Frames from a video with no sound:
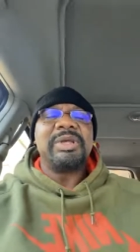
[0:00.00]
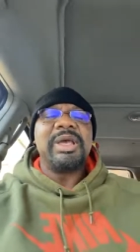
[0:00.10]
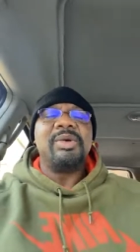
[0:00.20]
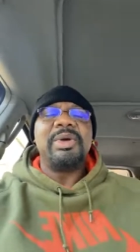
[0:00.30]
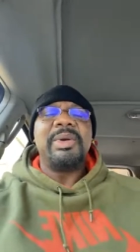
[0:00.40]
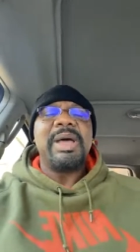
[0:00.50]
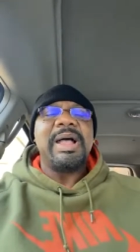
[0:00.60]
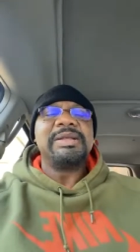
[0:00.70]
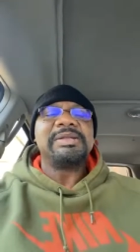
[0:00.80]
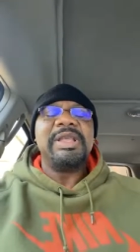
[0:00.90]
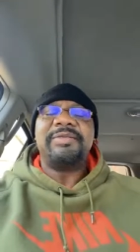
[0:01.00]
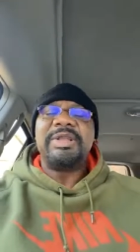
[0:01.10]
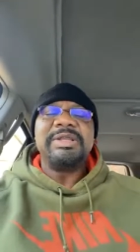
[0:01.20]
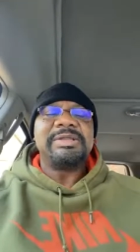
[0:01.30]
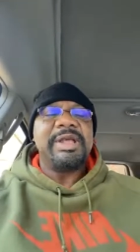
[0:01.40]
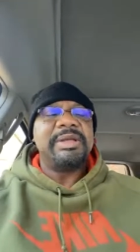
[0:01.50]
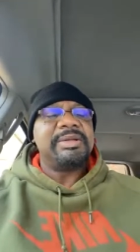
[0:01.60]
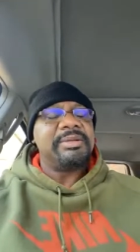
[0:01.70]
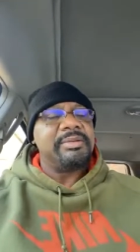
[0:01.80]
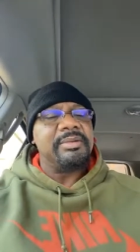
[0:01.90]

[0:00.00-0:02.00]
to get away with all this evil, he's saying,